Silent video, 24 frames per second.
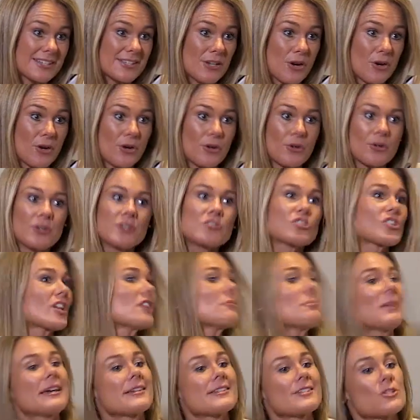So
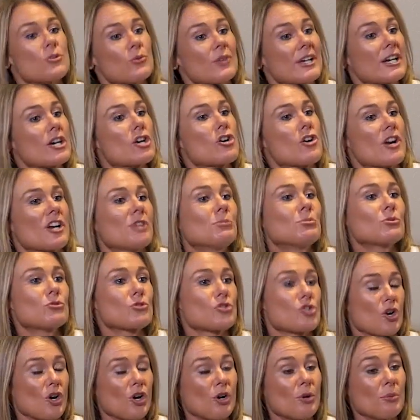GPs do an incredible
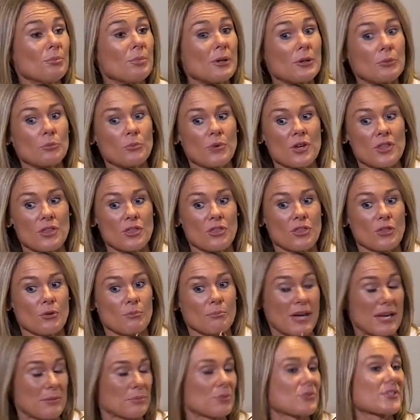job with
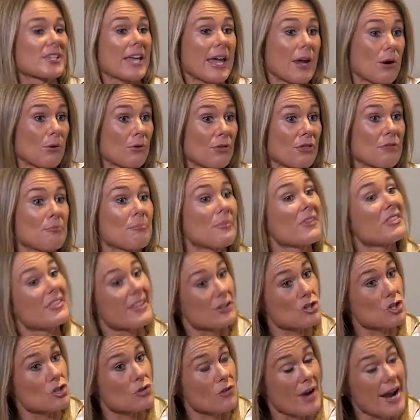people's health.
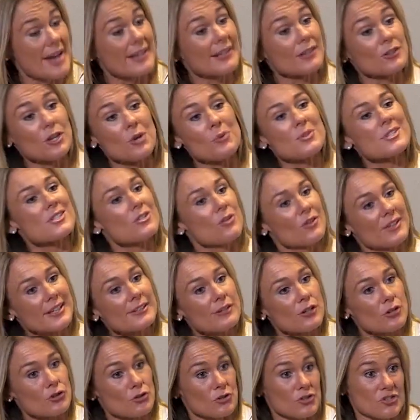Their training, though, is not
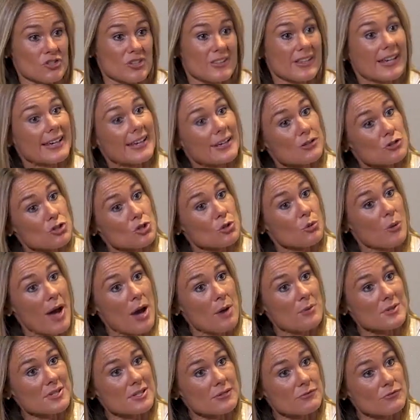in nutrition. They get 2
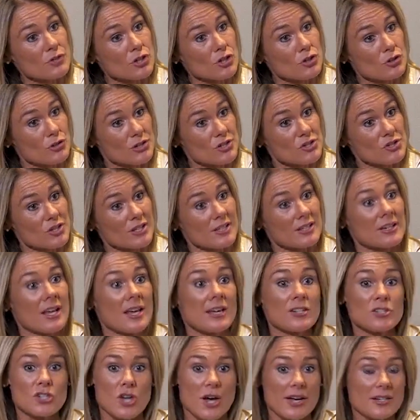hours of nutrition.
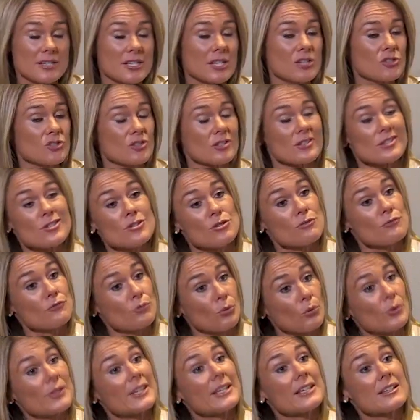Dietitians do
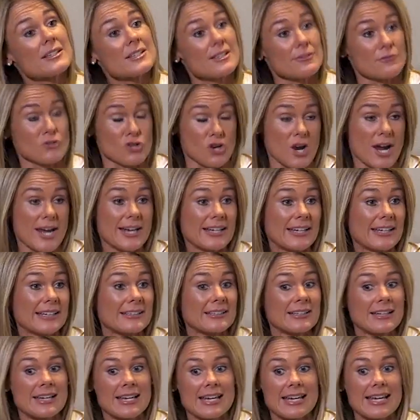4 years of
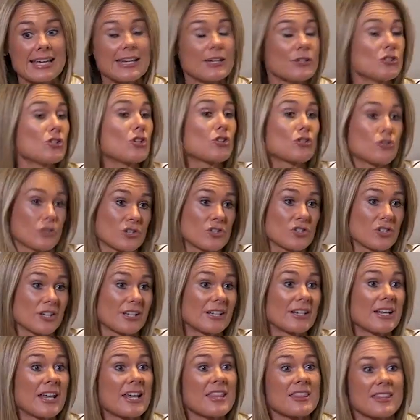training in nutrition.
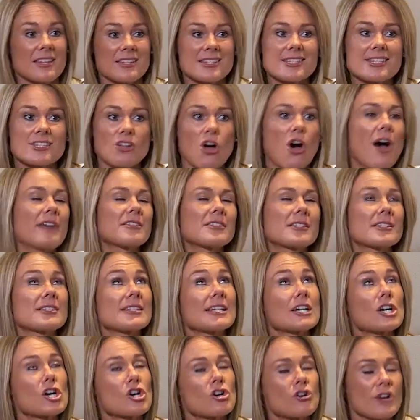Their science is
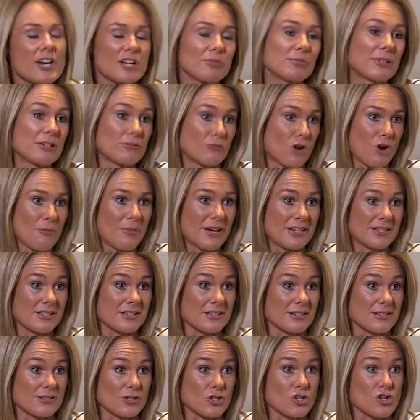incredibly
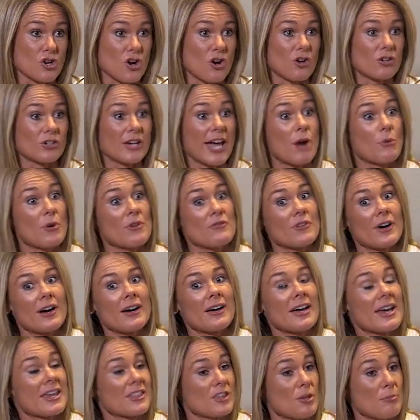robust and strong.
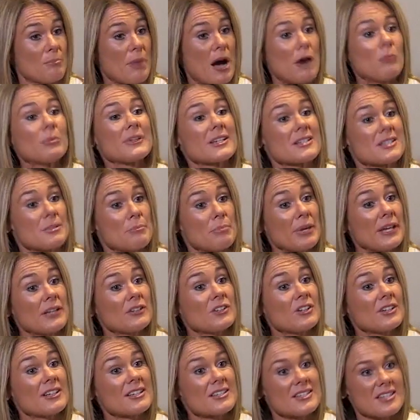However, the public's
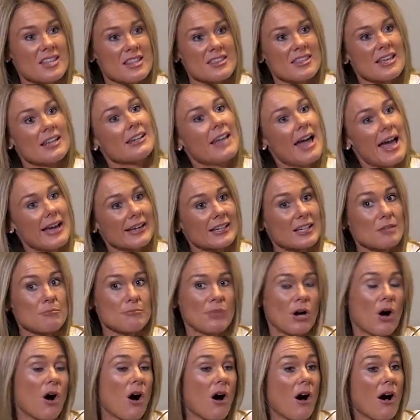opinion is that they're lagging
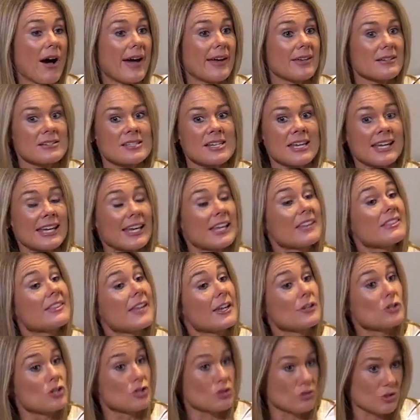behind in
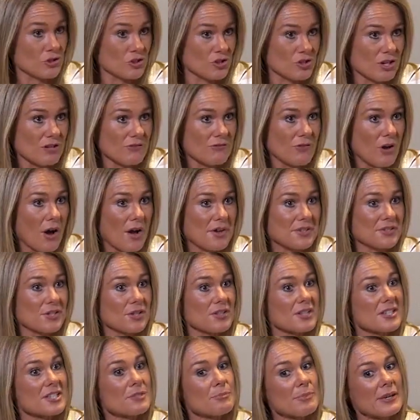their nutrition advice. So
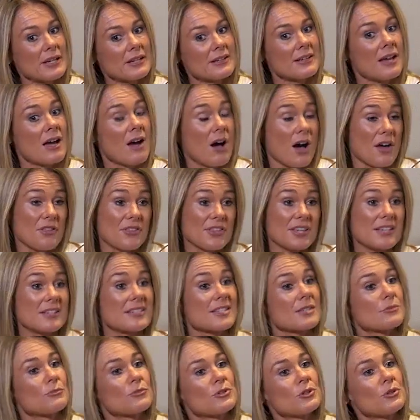there's been, I think,
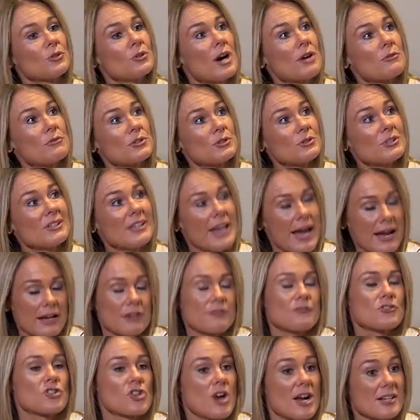a real lack
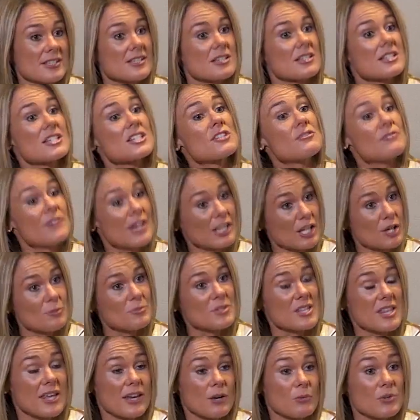of trust has
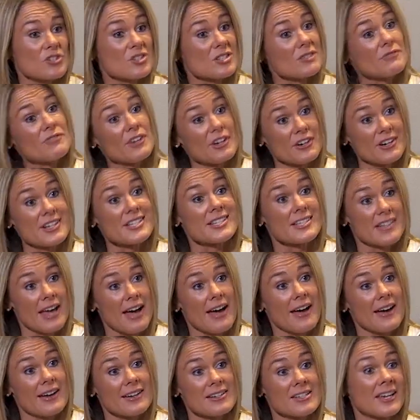developed there, which is very
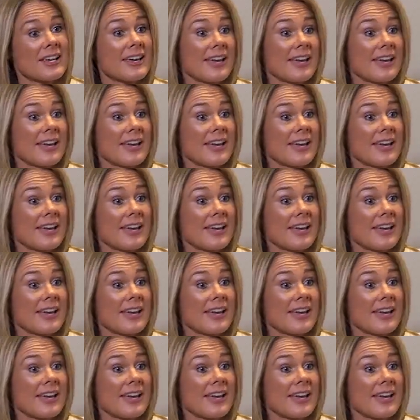sad,